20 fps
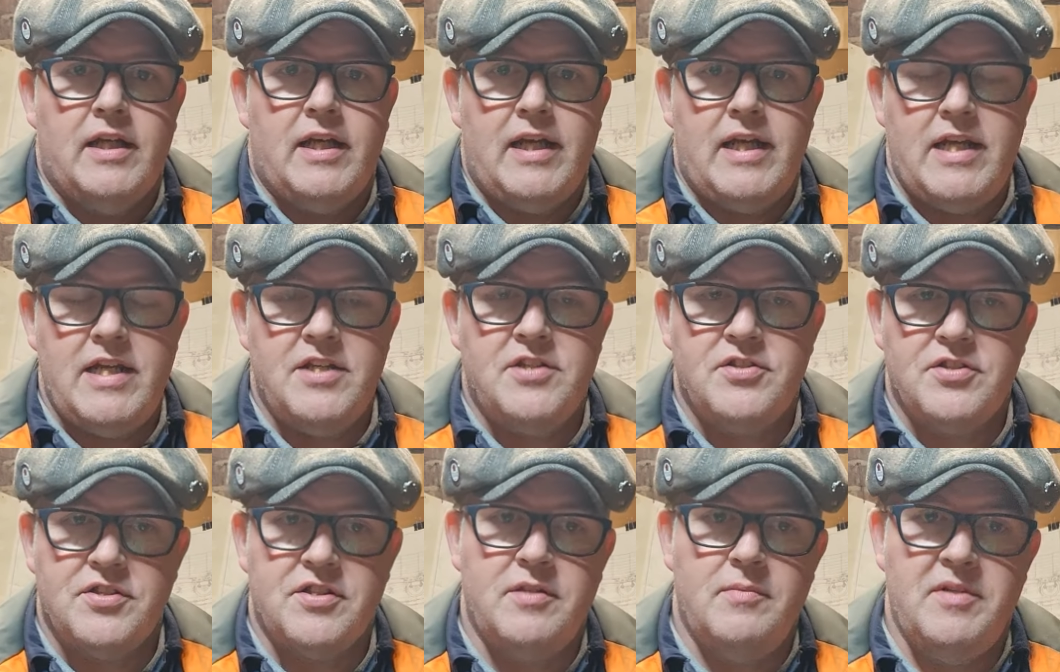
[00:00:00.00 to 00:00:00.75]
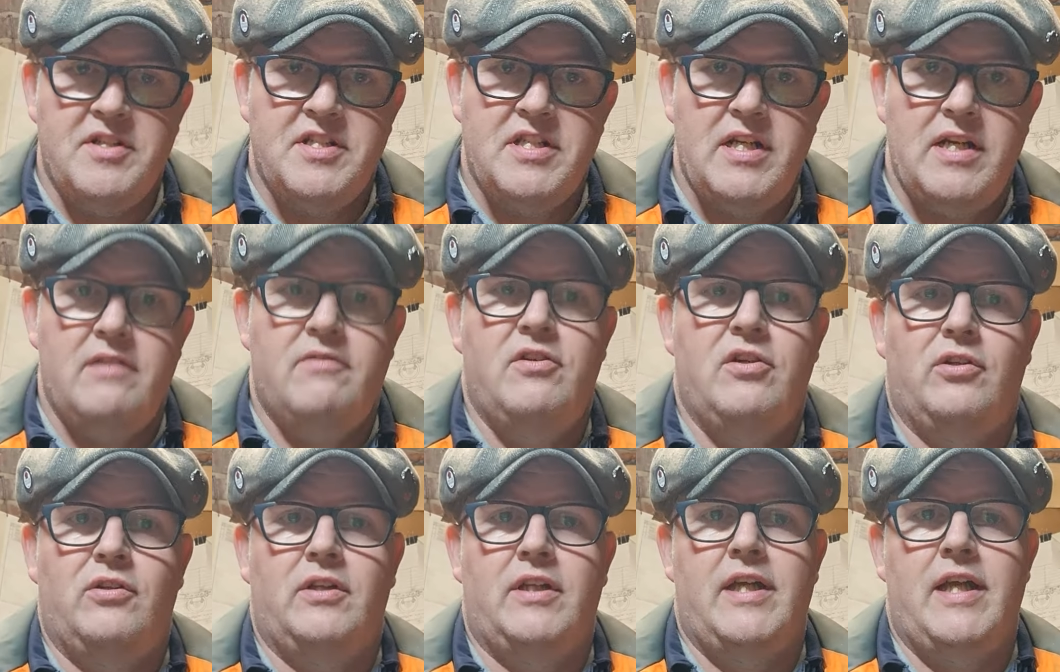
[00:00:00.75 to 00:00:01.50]
He does the
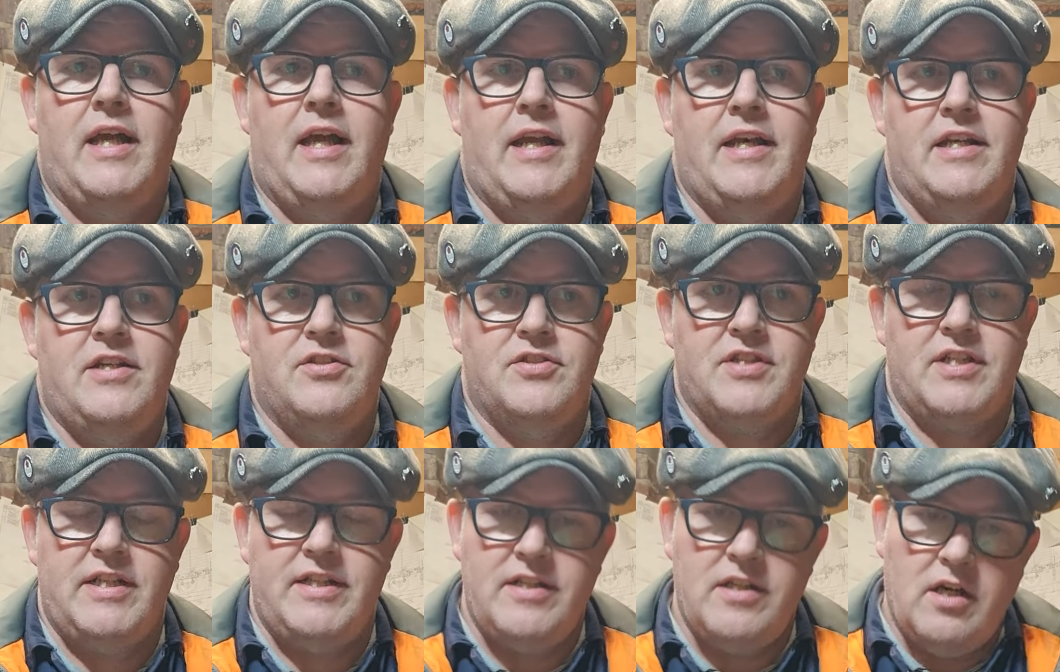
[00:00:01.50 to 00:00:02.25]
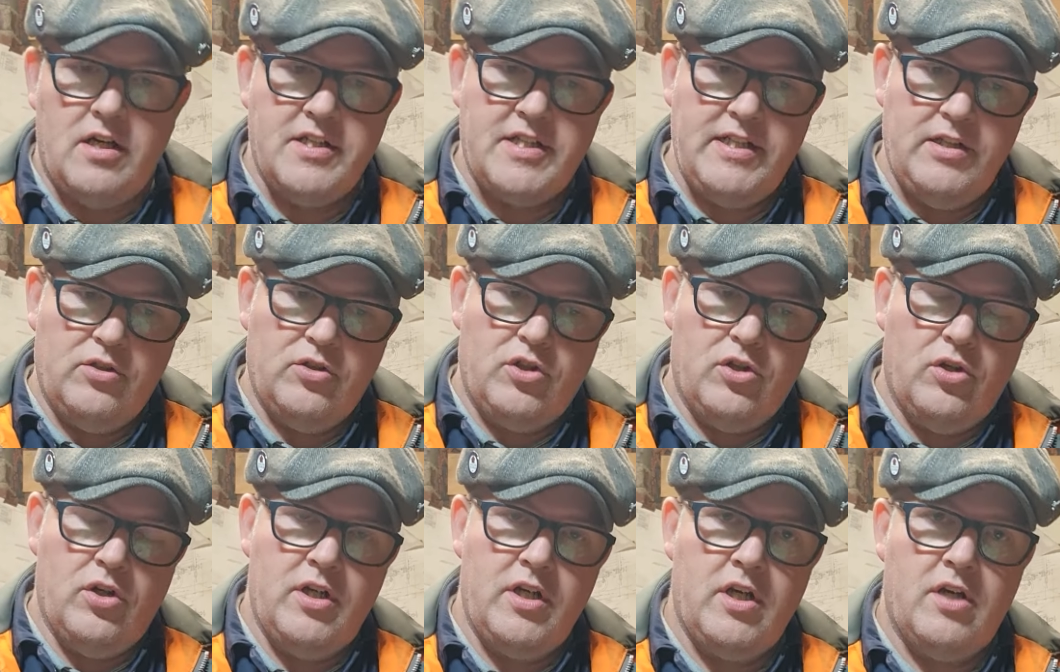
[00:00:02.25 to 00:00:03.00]
material and he does a nice little
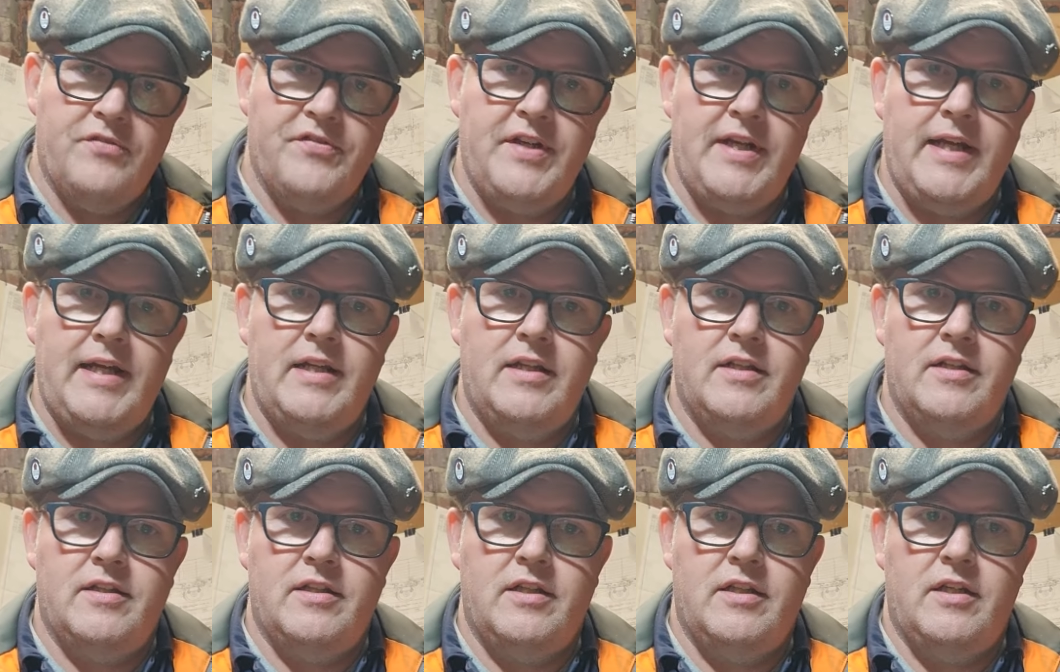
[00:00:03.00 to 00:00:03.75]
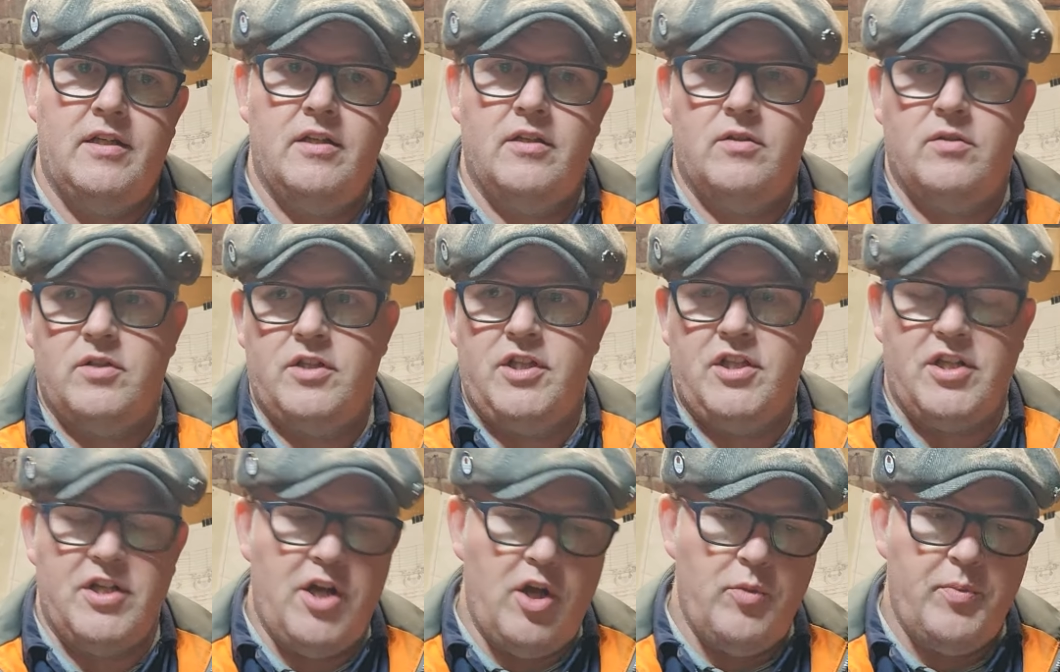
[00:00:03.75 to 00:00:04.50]
coil of it that
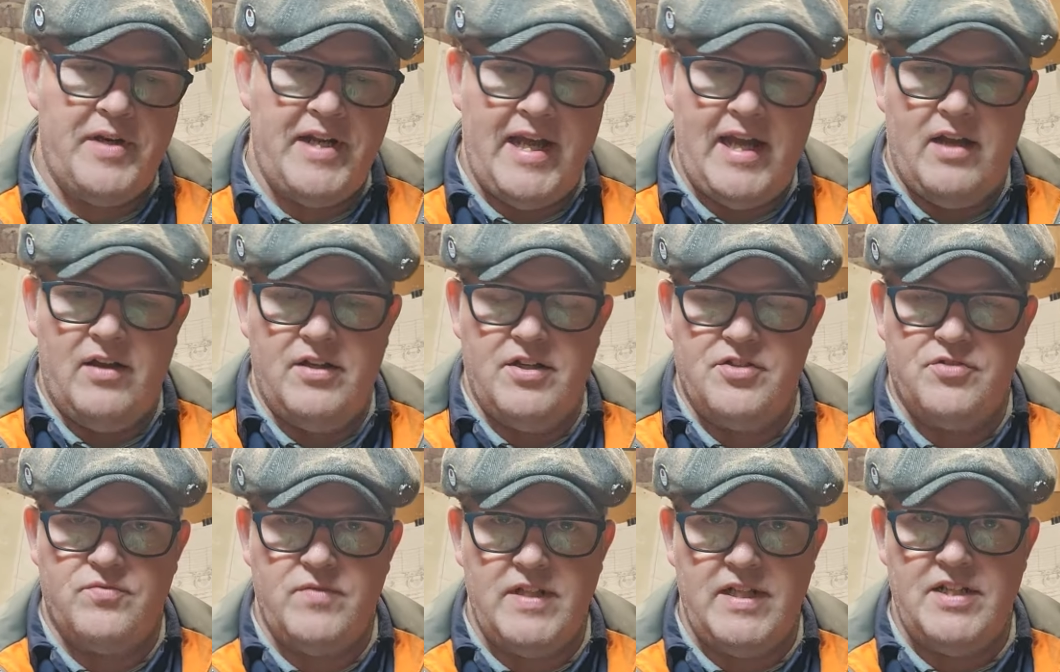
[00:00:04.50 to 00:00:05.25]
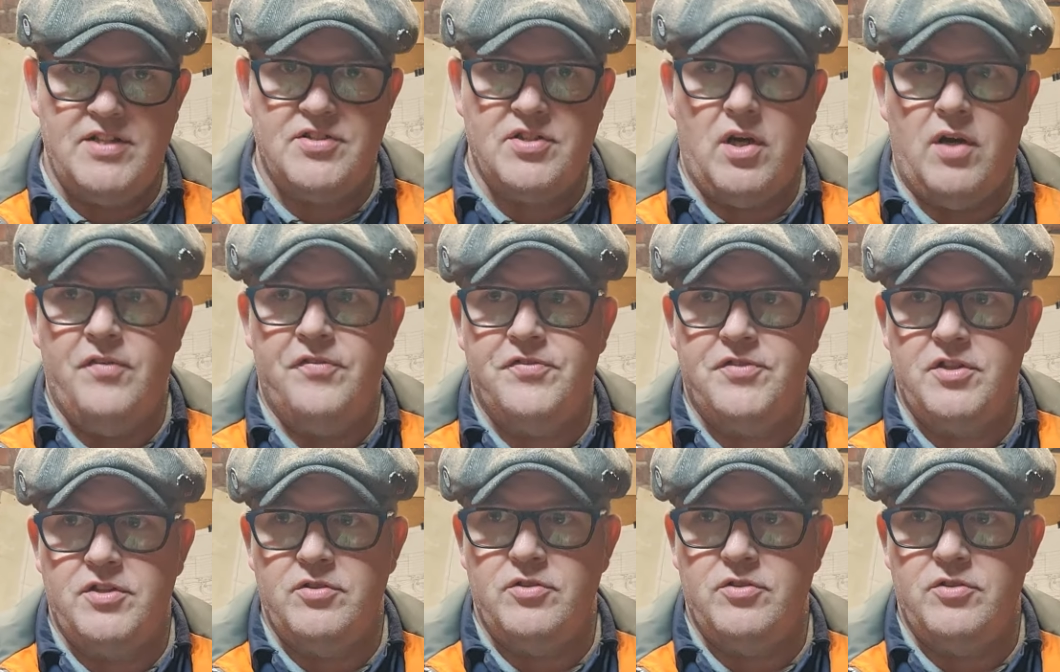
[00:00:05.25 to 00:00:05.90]
you can open it out. It's really soft